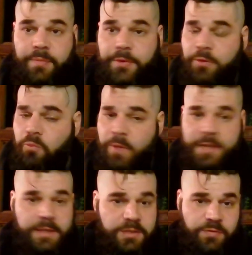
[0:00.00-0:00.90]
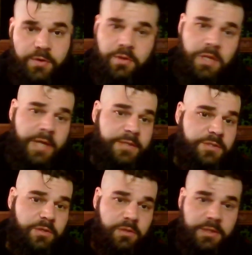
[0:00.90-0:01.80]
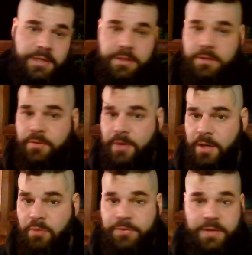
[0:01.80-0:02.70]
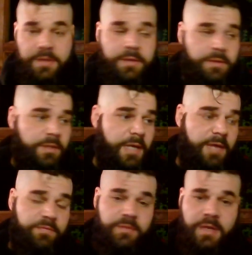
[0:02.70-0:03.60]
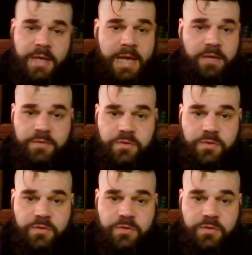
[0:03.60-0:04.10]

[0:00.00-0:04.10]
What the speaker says: They're great links for your clients. They're clean, they're healthy, they have out of